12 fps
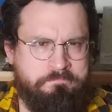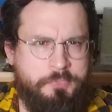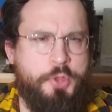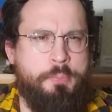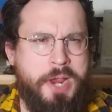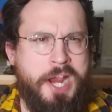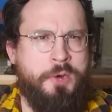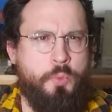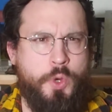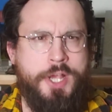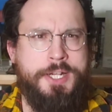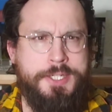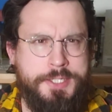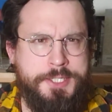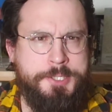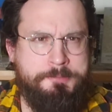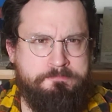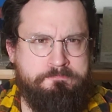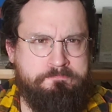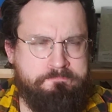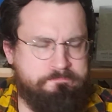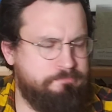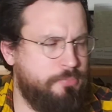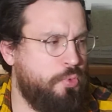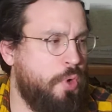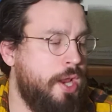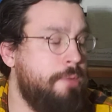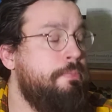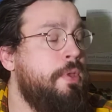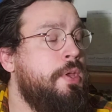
The man wins, right?